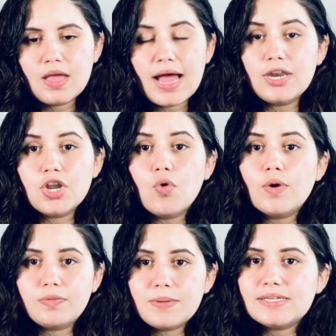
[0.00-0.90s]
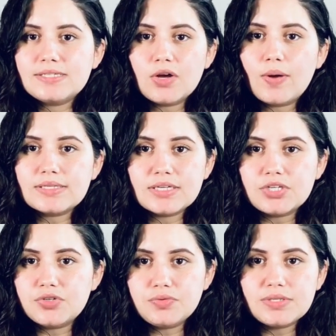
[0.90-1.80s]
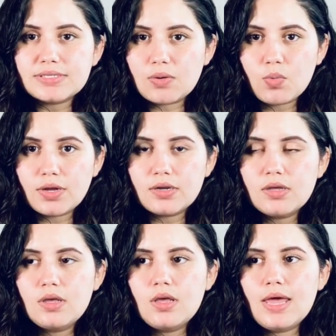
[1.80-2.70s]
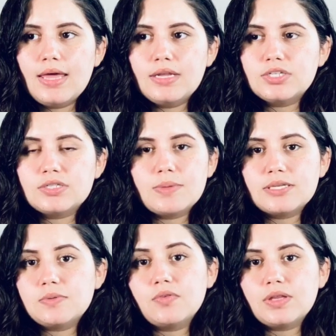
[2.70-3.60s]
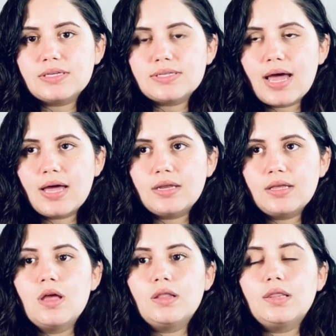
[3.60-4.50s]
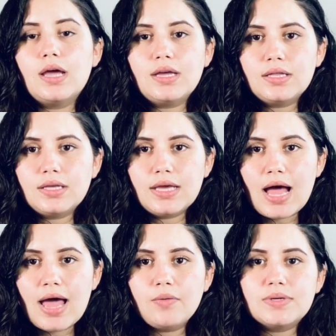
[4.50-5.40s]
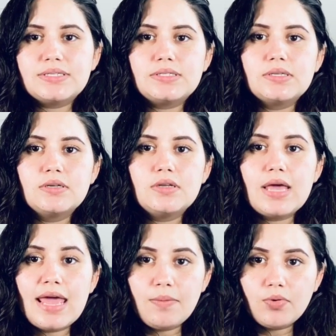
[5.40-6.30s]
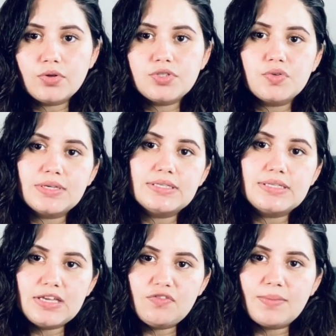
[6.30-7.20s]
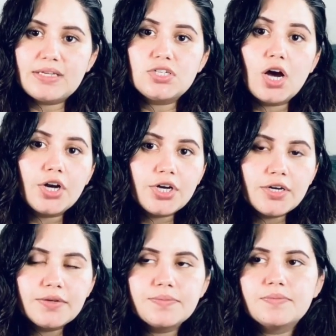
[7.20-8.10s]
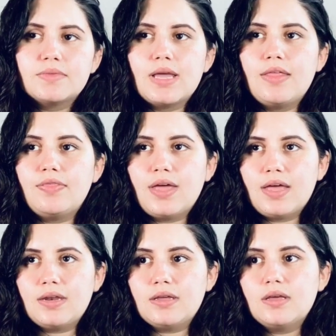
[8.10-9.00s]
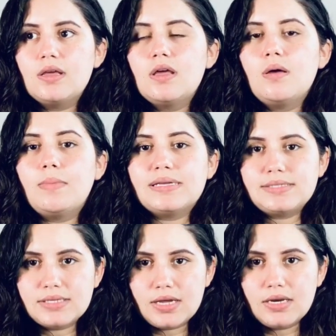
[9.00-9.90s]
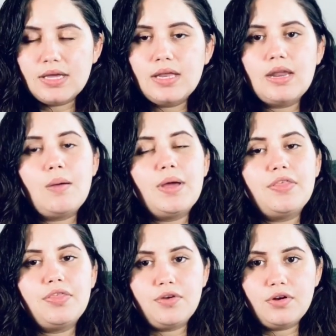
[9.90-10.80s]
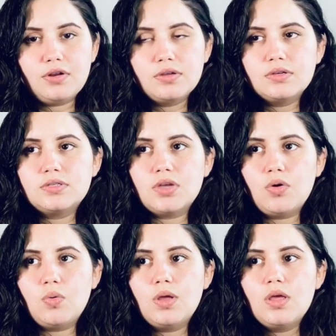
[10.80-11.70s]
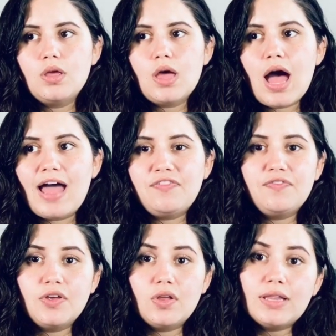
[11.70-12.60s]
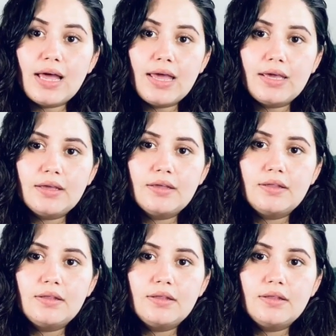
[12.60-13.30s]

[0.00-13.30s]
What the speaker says: what PCOS can do to someone, and it just makes me really sad. Luckily, I was able to conceive my daughter and then my son and now my third. So I feel like